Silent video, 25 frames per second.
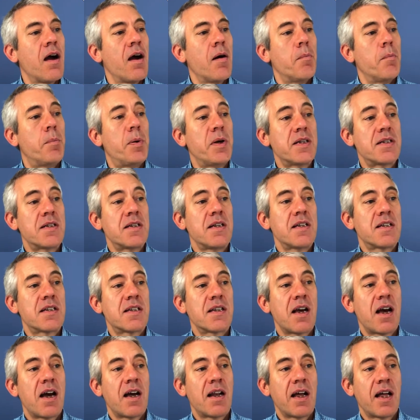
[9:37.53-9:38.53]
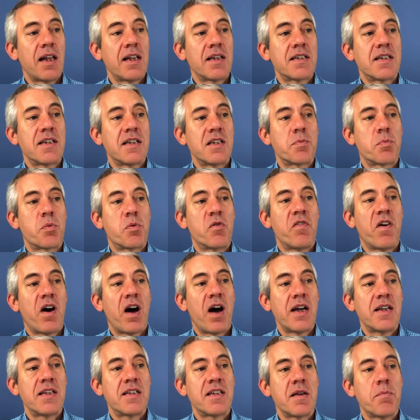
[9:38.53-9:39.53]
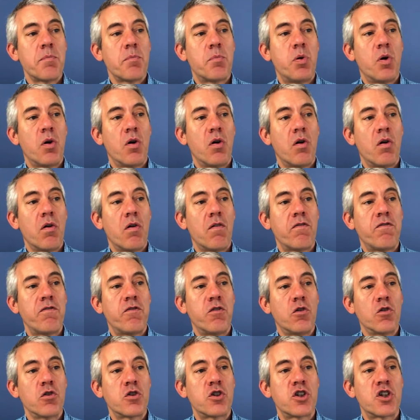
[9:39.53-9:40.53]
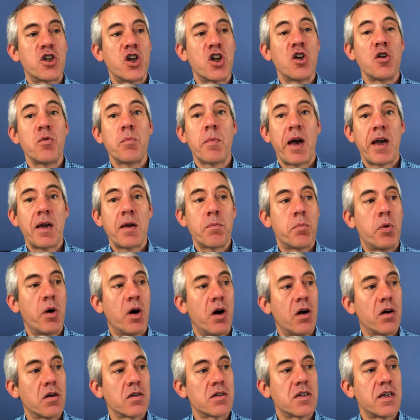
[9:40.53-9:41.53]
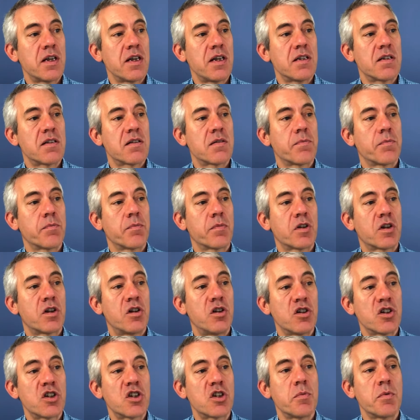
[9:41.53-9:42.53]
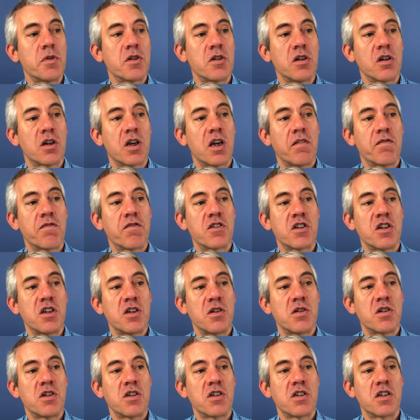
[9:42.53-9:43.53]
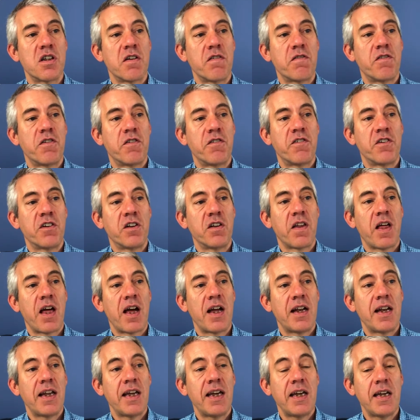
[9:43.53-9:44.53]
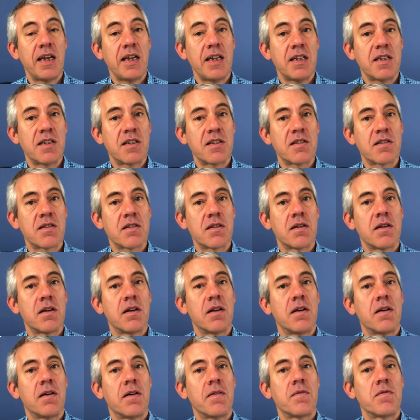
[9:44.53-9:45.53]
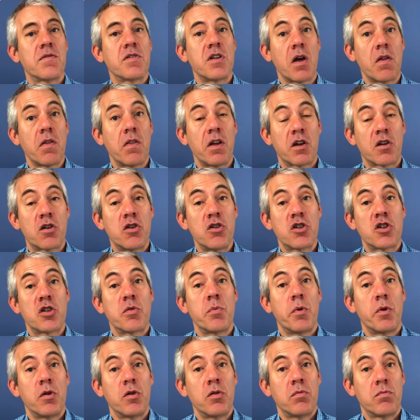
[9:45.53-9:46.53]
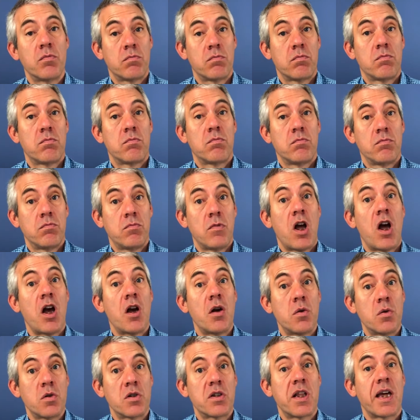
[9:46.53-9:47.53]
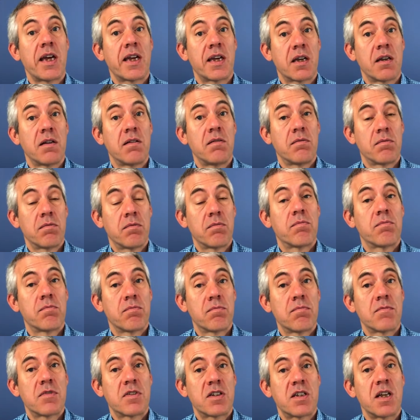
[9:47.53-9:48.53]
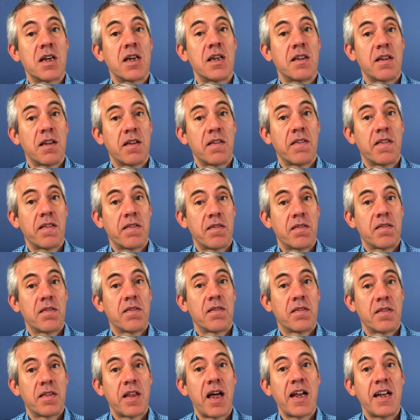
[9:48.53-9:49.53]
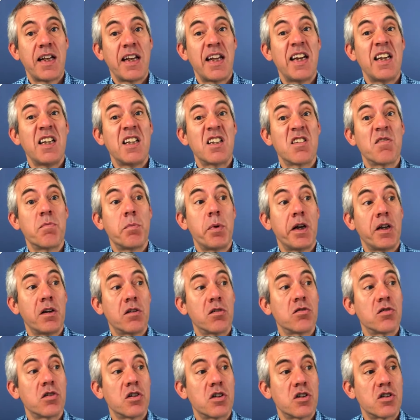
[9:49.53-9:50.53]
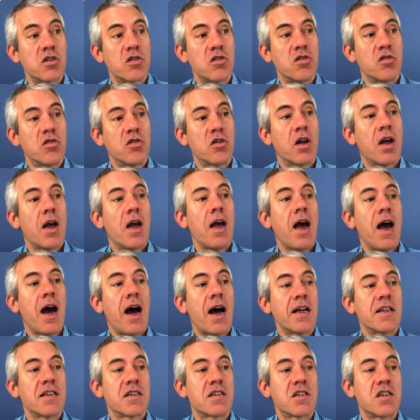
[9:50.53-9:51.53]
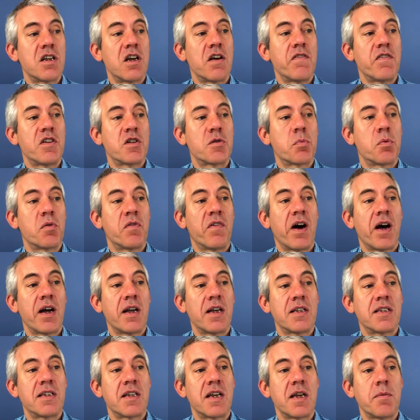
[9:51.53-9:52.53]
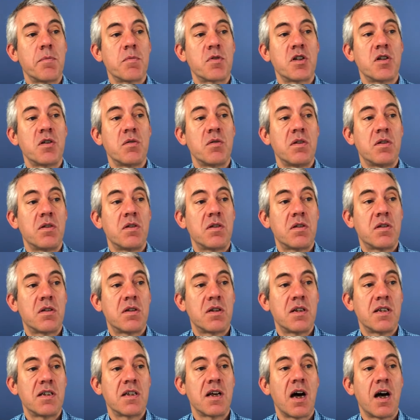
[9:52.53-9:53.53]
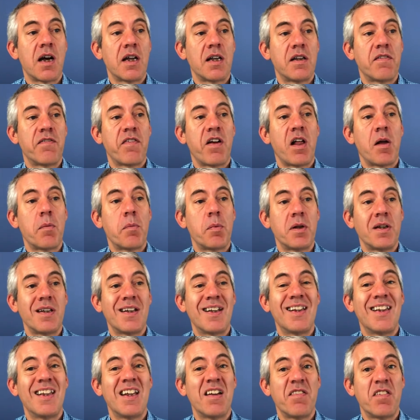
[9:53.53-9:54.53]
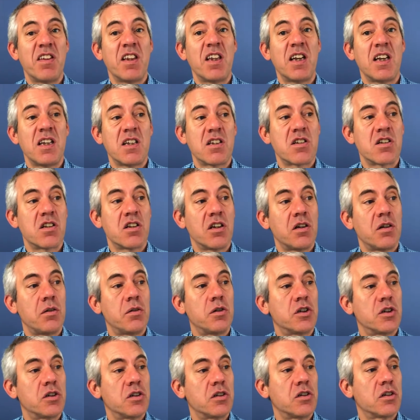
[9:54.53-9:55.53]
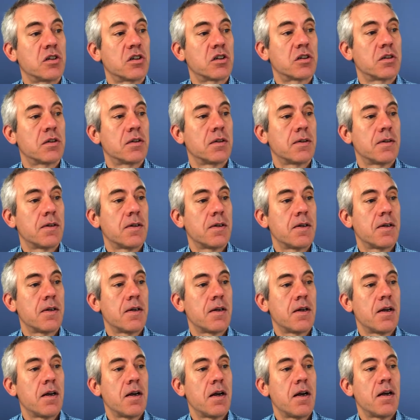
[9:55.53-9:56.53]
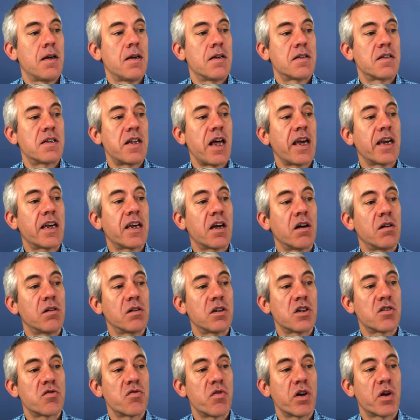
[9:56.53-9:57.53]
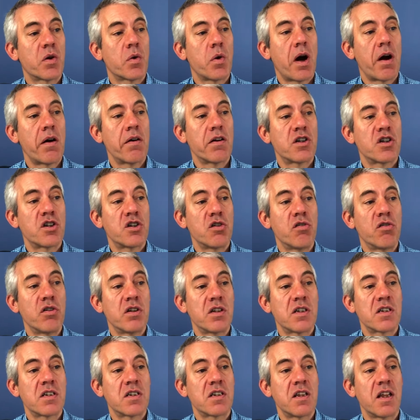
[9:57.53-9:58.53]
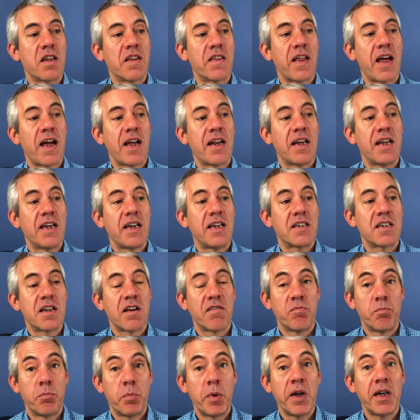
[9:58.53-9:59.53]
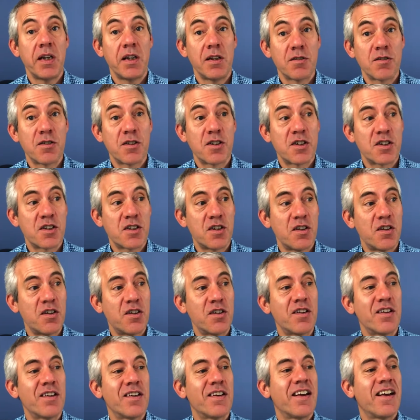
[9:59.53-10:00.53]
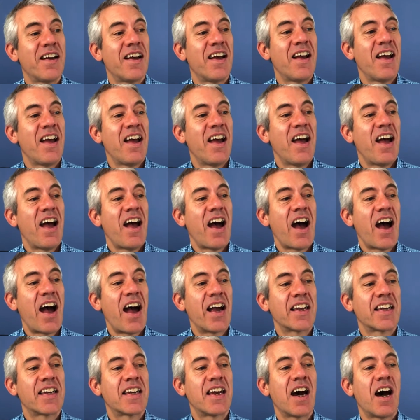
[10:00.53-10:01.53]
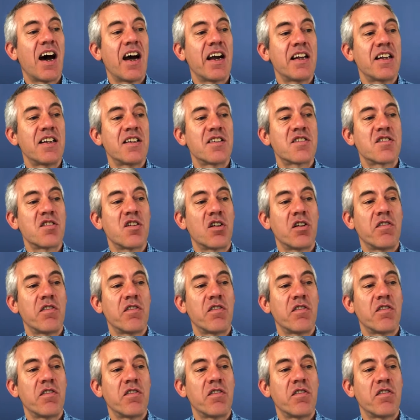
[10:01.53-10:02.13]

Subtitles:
Business analysis provides input for two main parties: customers looking for solutions that fulfill their needs, so the customer knows, they can see that their needs have been understood, and service provider teams who design, develop and deliver these solutions. Stakeholders require assurance that their needs have been understood and guidance on